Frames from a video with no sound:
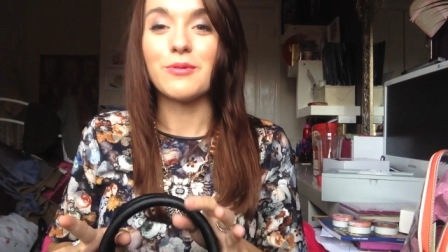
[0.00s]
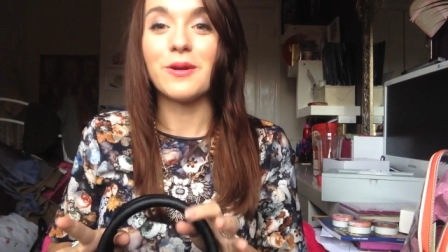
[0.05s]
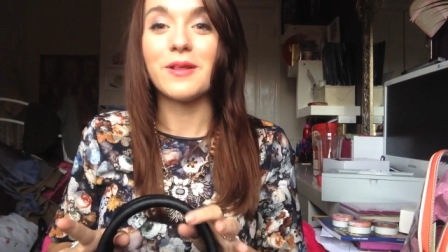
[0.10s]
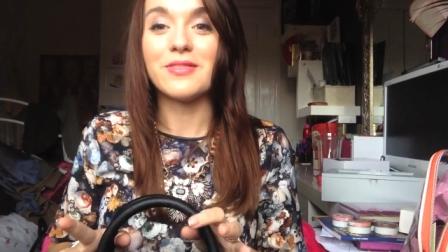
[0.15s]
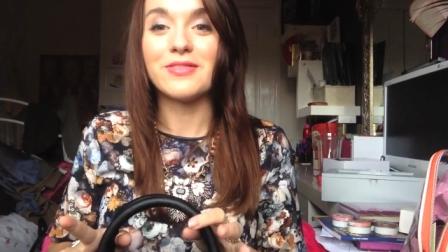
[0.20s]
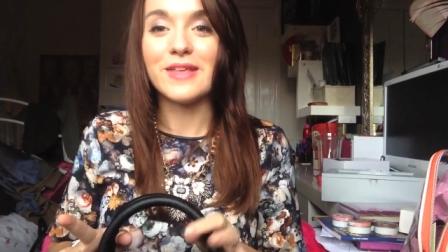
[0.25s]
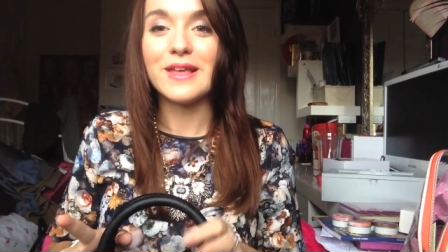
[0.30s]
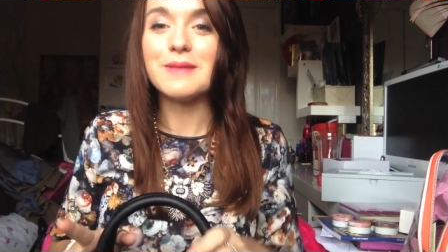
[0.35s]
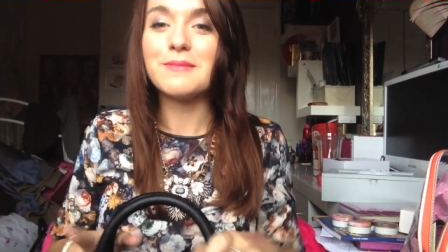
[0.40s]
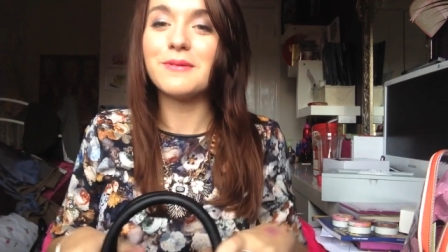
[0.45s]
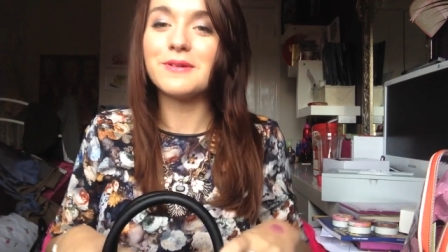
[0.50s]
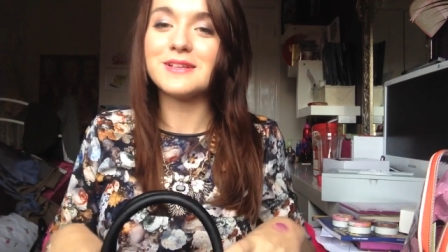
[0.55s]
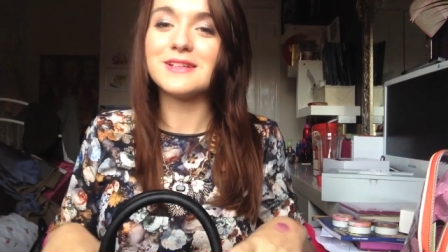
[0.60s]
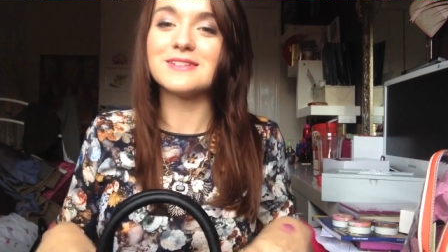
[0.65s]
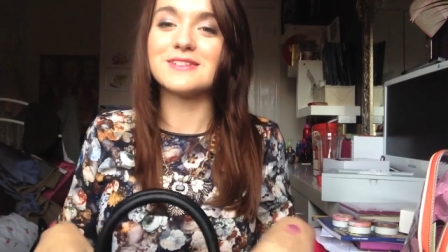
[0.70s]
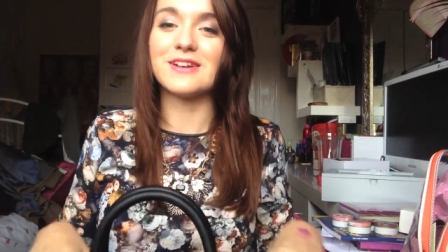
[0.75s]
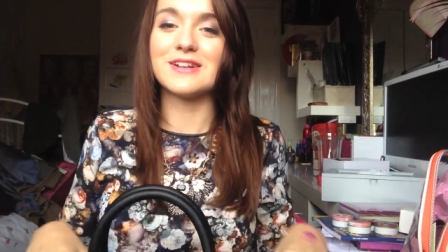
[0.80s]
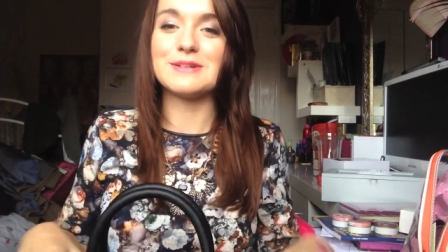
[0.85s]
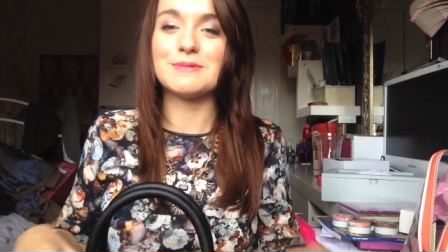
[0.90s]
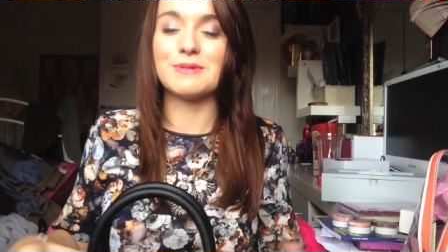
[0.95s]
probably the most
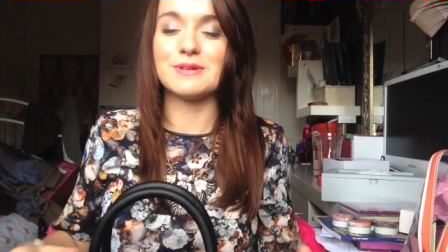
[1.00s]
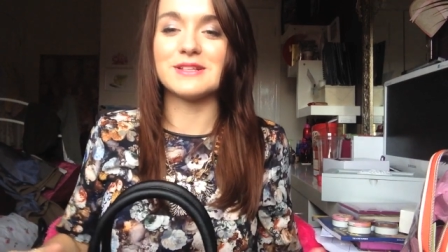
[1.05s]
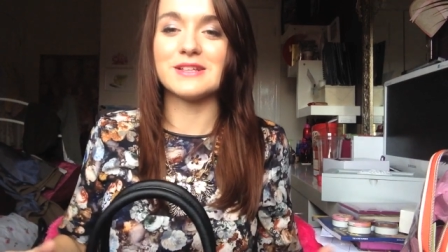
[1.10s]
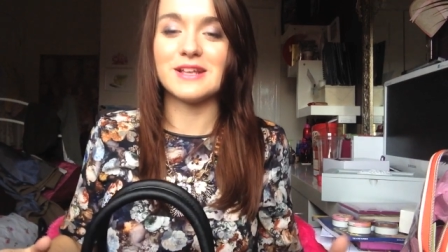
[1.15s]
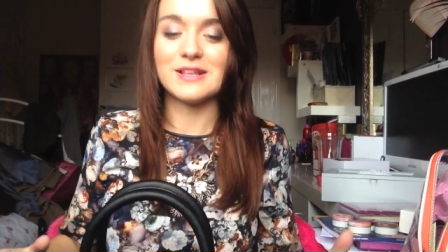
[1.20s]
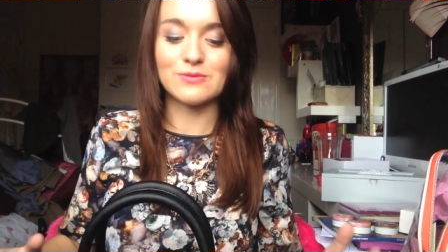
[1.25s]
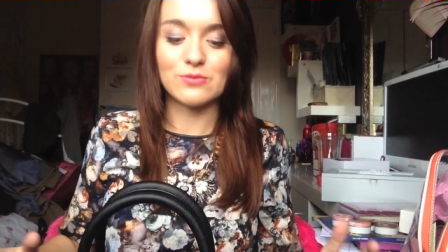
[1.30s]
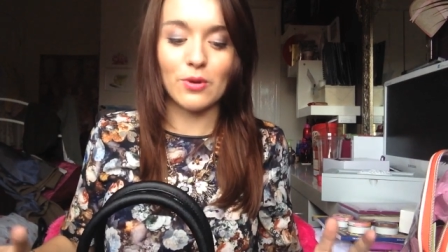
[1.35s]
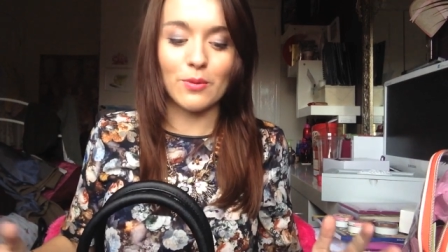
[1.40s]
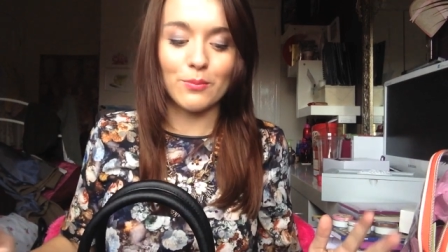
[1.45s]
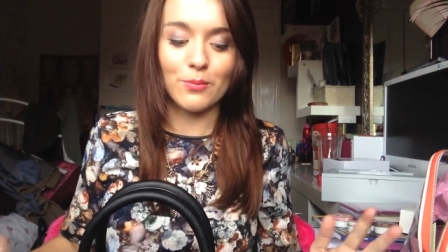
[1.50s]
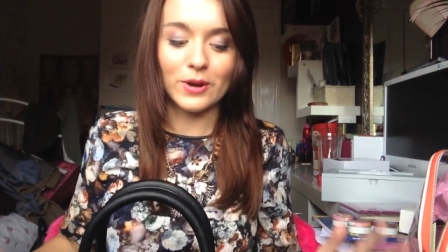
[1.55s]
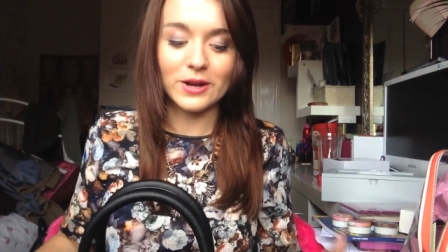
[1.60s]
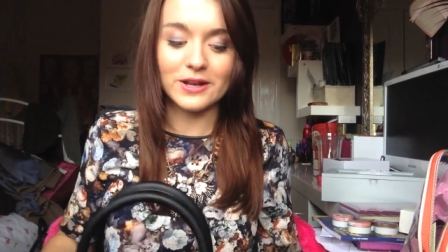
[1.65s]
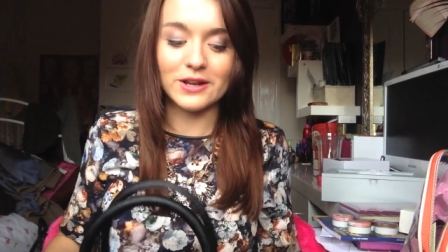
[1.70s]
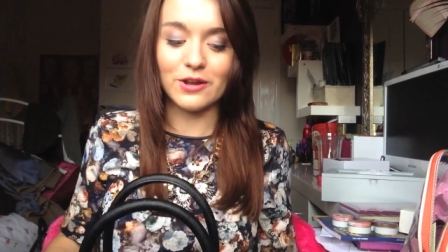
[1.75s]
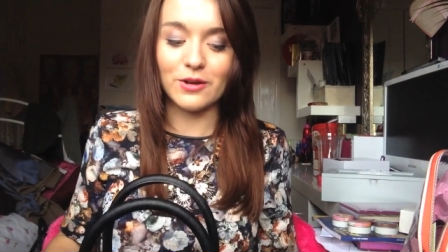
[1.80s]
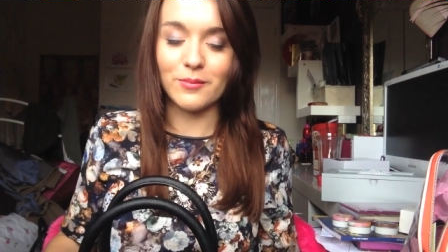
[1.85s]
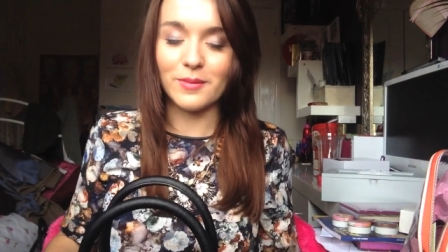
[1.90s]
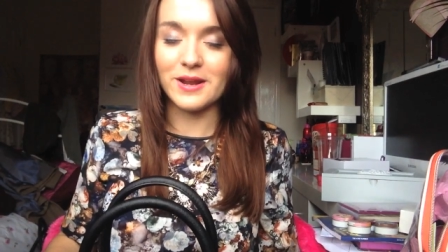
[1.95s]
exciting present, is what
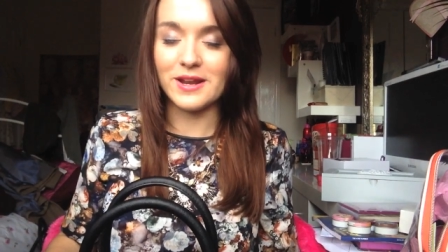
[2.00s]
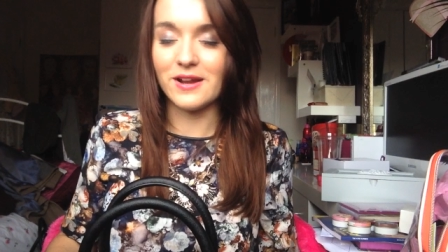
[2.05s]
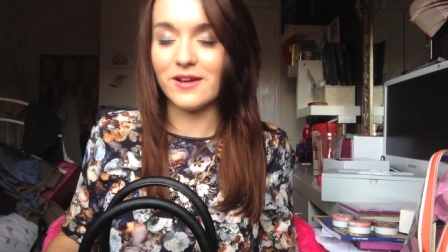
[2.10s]
Bradley got me.